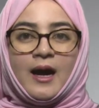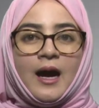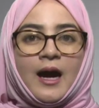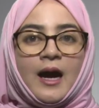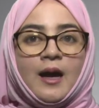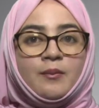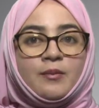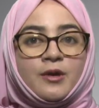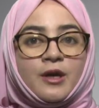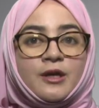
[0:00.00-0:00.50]

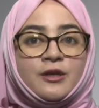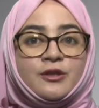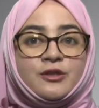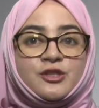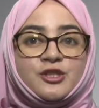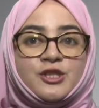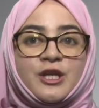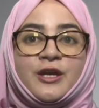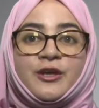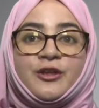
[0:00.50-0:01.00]
I'm going to
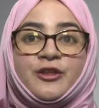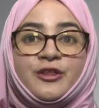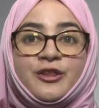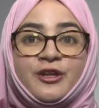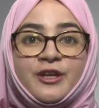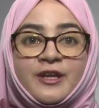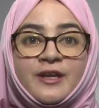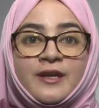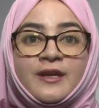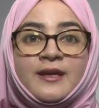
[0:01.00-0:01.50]
share
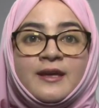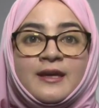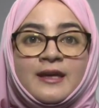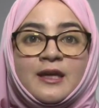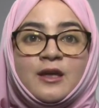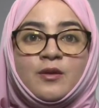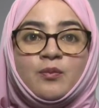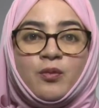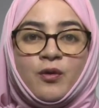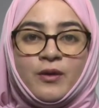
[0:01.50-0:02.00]
three
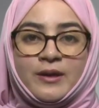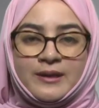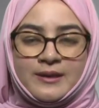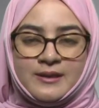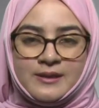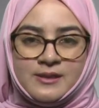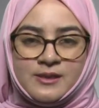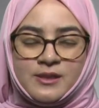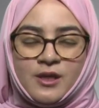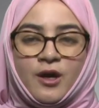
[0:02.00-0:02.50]
key
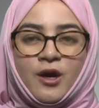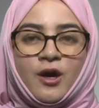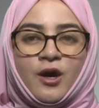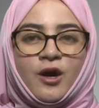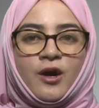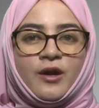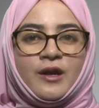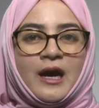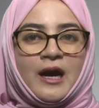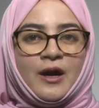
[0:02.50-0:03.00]
pointers
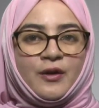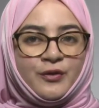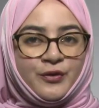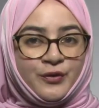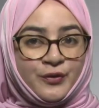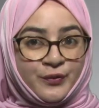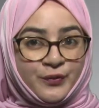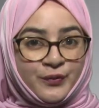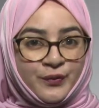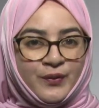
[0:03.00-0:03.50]
on how
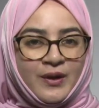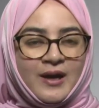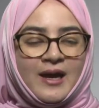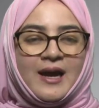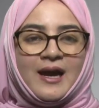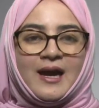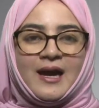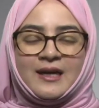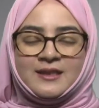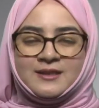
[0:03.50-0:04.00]
you,
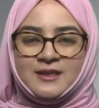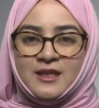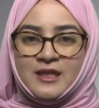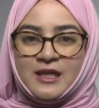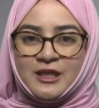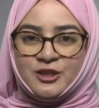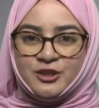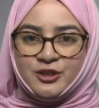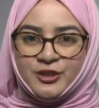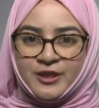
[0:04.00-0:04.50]
as a
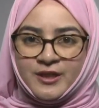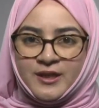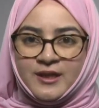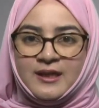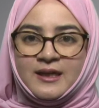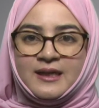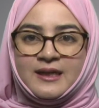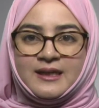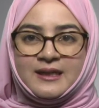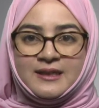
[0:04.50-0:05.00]
lecturer,
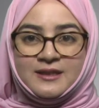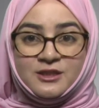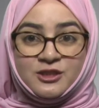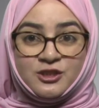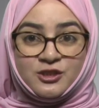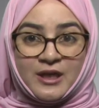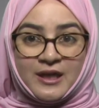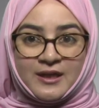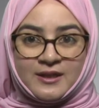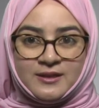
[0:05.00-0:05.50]

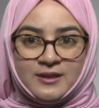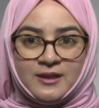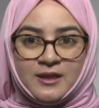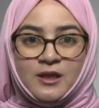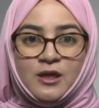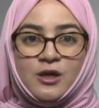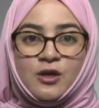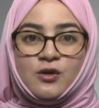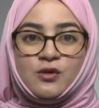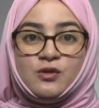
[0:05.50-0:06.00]

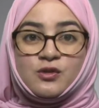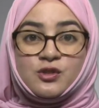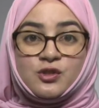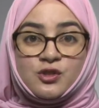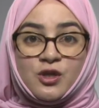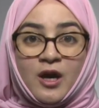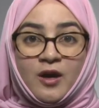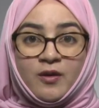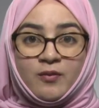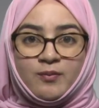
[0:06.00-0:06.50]
instructor, or
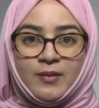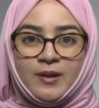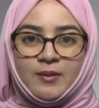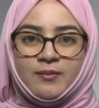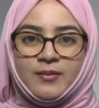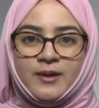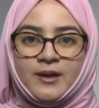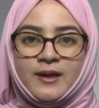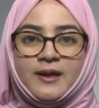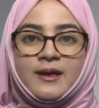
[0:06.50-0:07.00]
staff
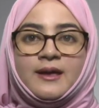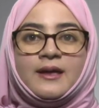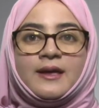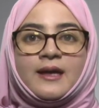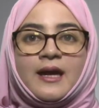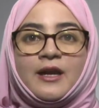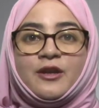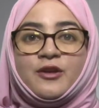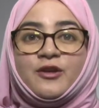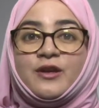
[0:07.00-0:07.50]
member,
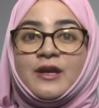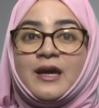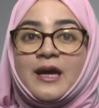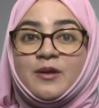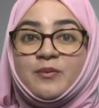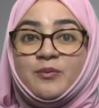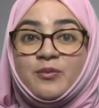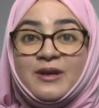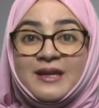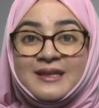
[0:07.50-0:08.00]
can
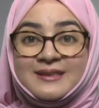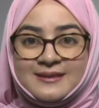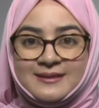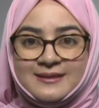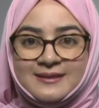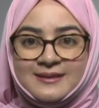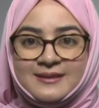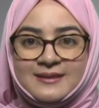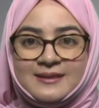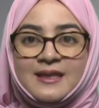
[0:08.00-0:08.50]
create
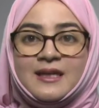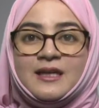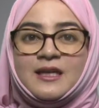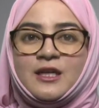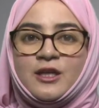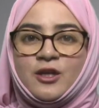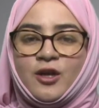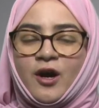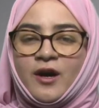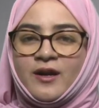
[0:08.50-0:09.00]
presence
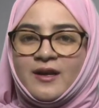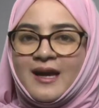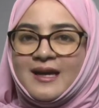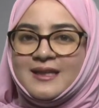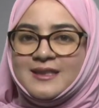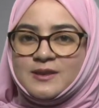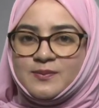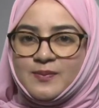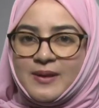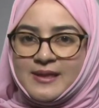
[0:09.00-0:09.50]
in
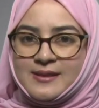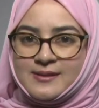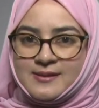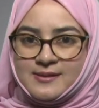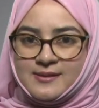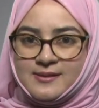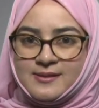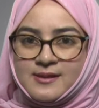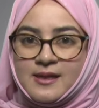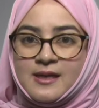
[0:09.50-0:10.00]
online
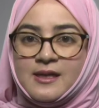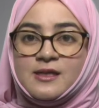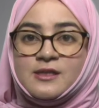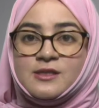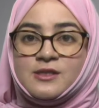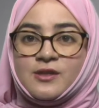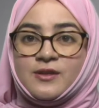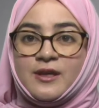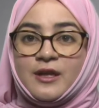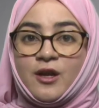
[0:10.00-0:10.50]
spaces
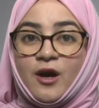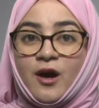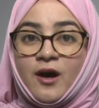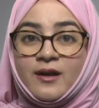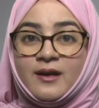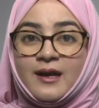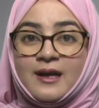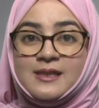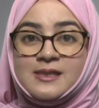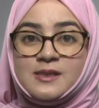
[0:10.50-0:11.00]
so that
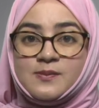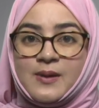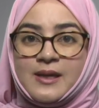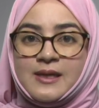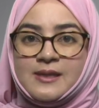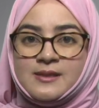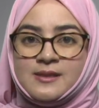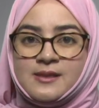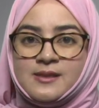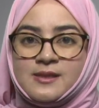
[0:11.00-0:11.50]
online
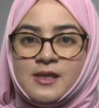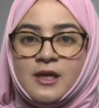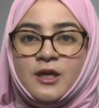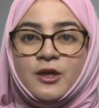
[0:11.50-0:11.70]
spaces